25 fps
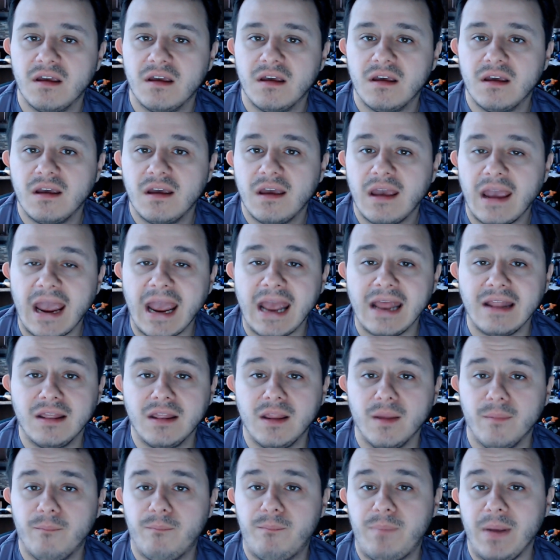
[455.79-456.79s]
And the
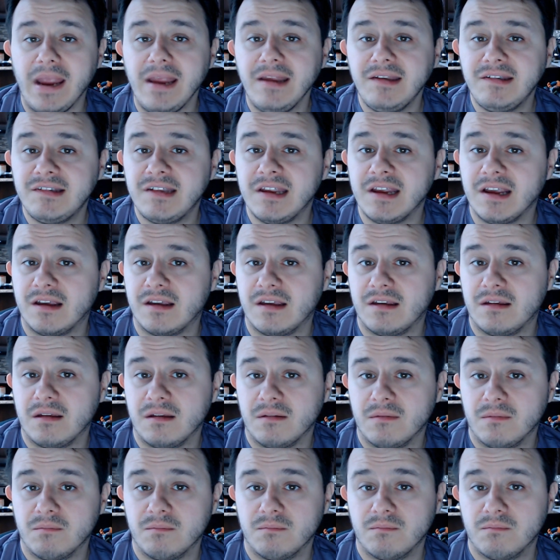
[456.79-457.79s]
basic,
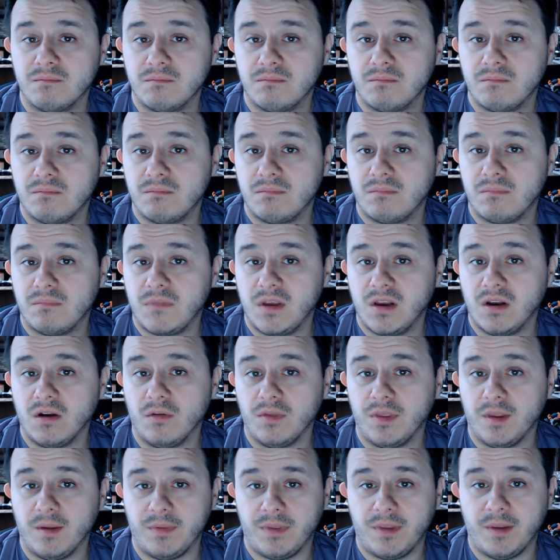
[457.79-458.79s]
you know,
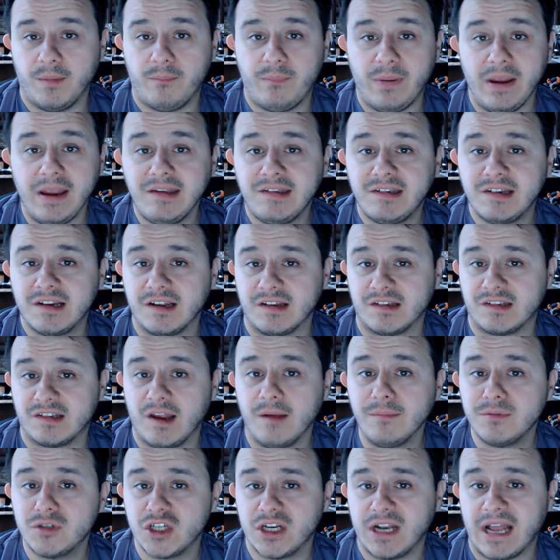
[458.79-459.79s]
the basic
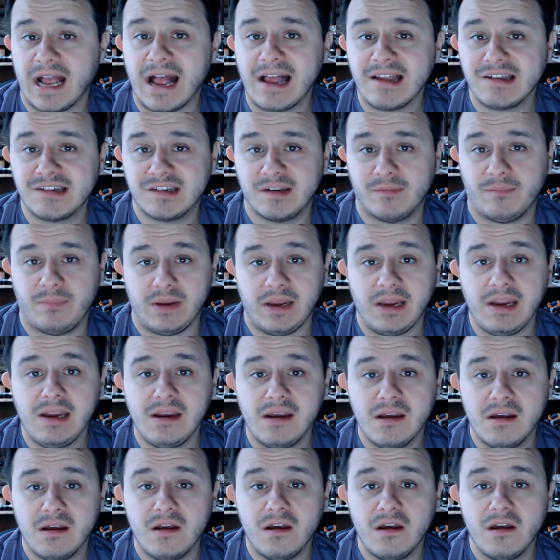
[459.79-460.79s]
assumption has to be,
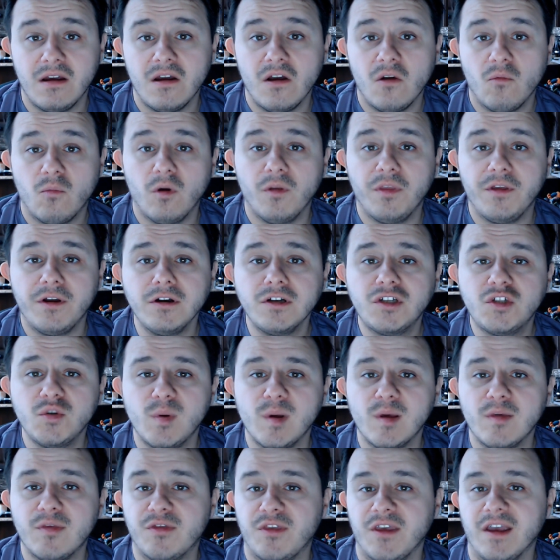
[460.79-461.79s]
well, they're doing
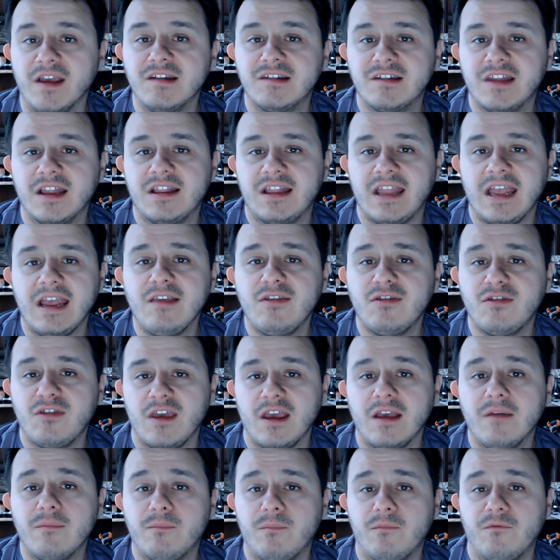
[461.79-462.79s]
things that they think
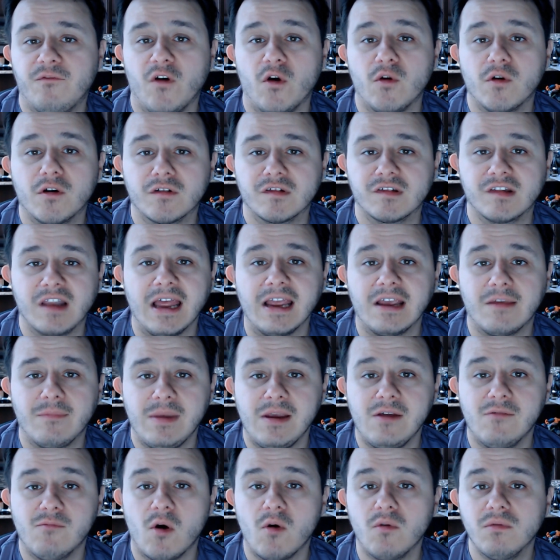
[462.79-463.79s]
voters like me
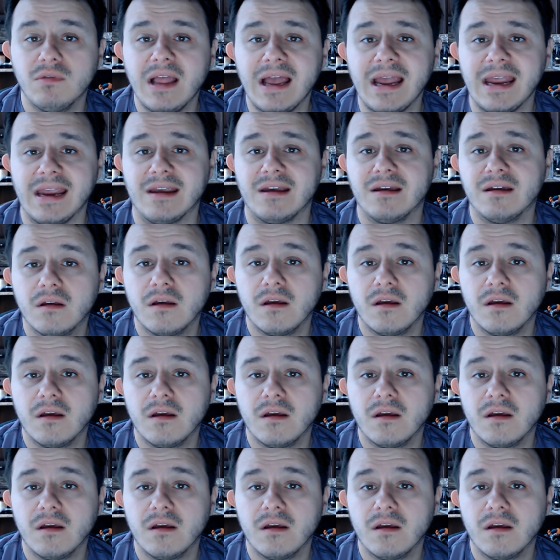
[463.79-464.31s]
won't like.